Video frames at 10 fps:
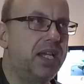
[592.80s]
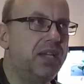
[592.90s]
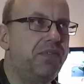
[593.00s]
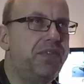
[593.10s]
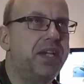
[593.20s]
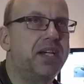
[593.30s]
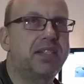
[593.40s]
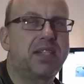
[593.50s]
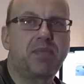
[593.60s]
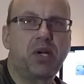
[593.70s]
if there
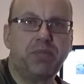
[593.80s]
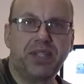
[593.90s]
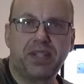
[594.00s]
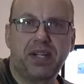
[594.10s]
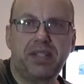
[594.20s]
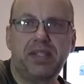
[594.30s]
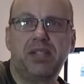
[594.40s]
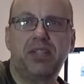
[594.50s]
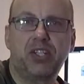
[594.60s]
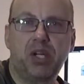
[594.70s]
are some homicides
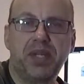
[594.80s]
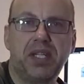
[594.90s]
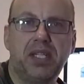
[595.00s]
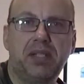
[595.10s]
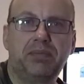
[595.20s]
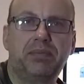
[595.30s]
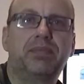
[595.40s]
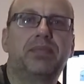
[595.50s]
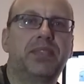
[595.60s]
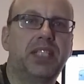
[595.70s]
here in Germany,
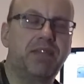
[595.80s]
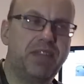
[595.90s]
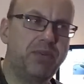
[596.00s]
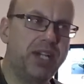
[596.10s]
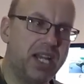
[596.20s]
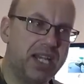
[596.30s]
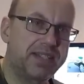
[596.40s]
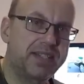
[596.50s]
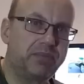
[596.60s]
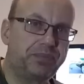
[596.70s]
they are very
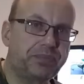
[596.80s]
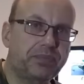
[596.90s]
less.